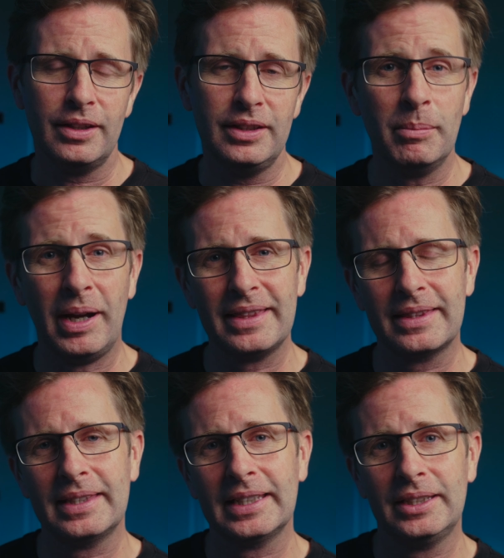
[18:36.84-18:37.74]
You might
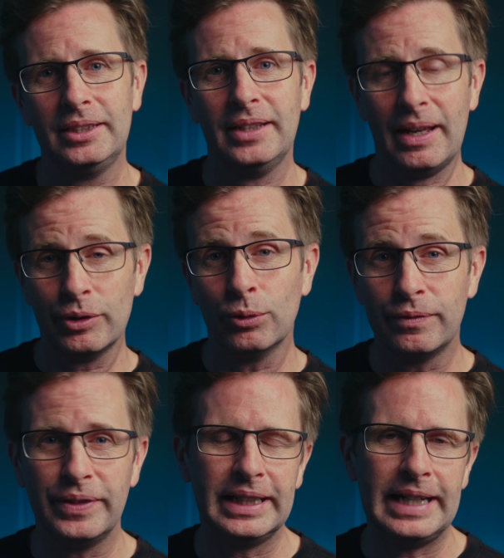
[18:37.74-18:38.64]
think you have it all
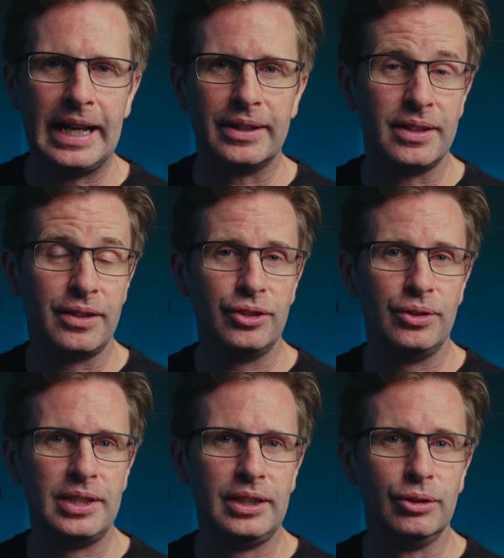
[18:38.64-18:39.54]
figured out at
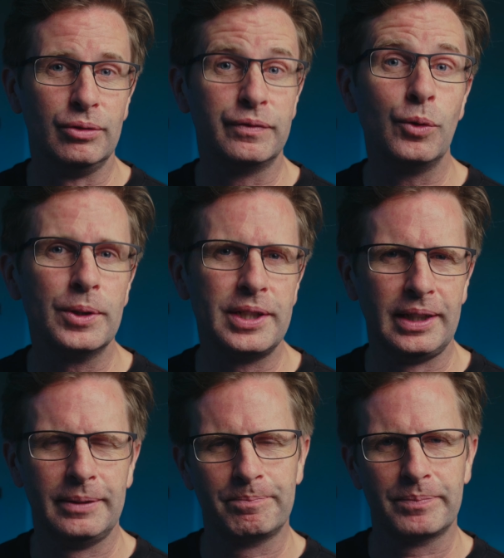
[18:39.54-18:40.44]
30 or
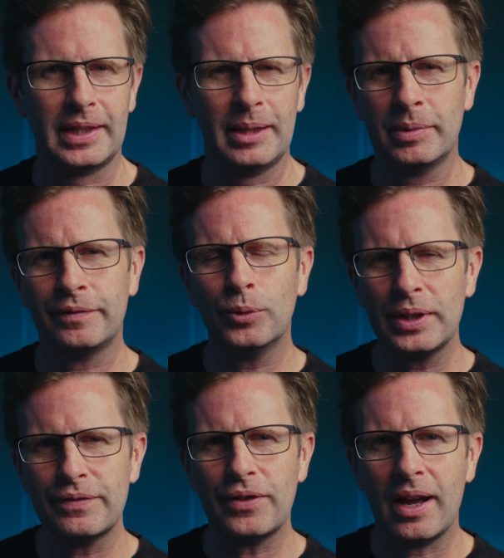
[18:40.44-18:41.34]
40, but
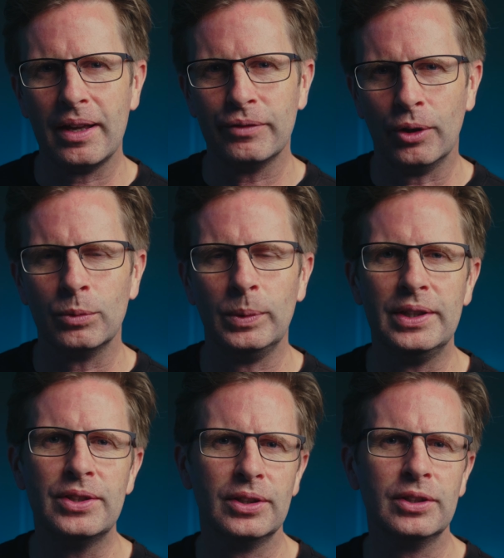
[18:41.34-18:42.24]
45
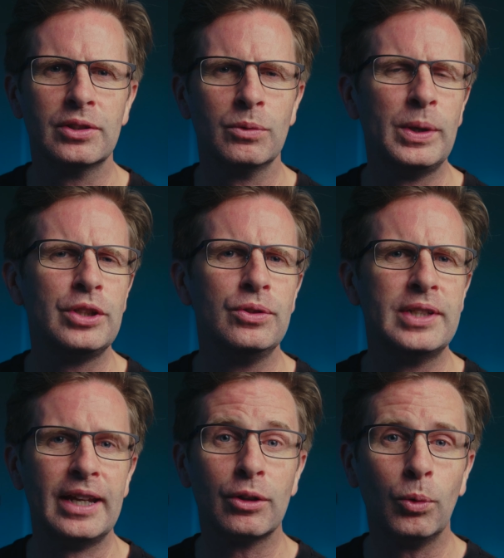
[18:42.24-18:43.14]
onwards is when you
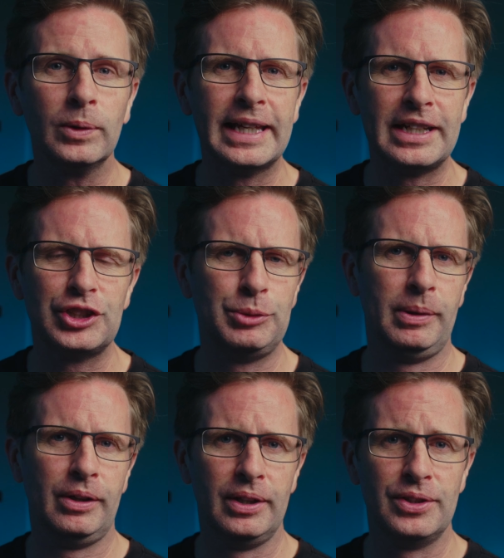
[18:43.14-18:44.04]
take all that
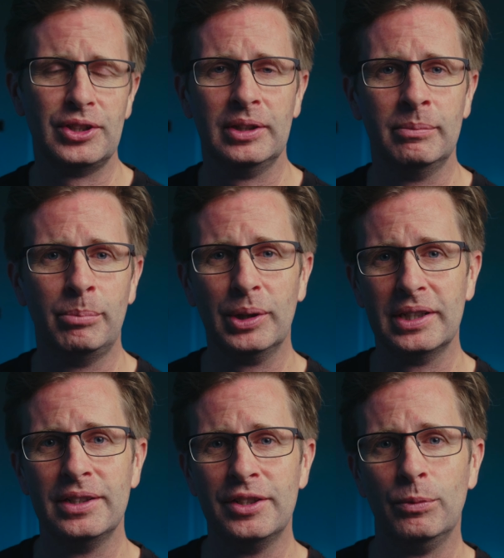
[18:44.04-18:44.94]
experience and
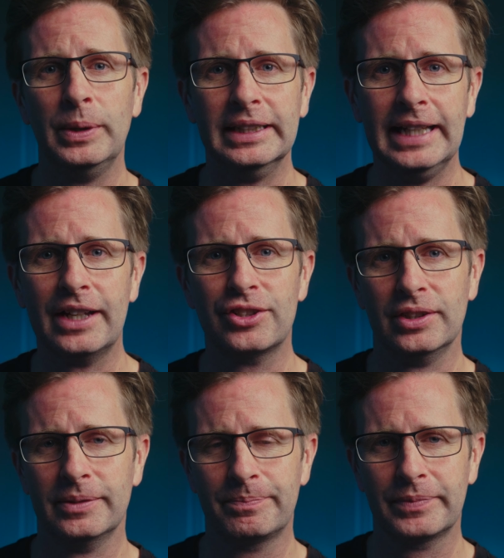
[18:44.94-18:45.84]
put it into real
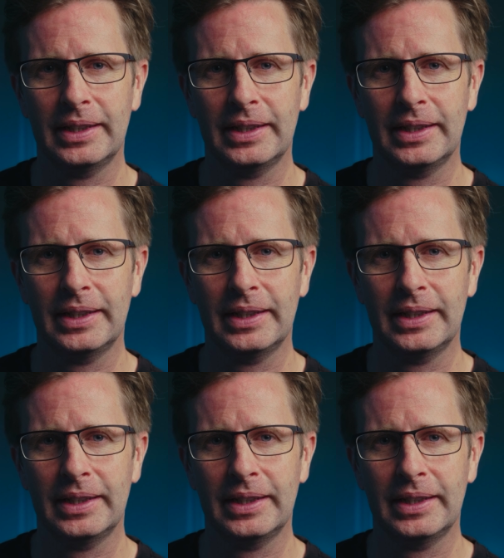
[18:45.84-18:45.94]
action.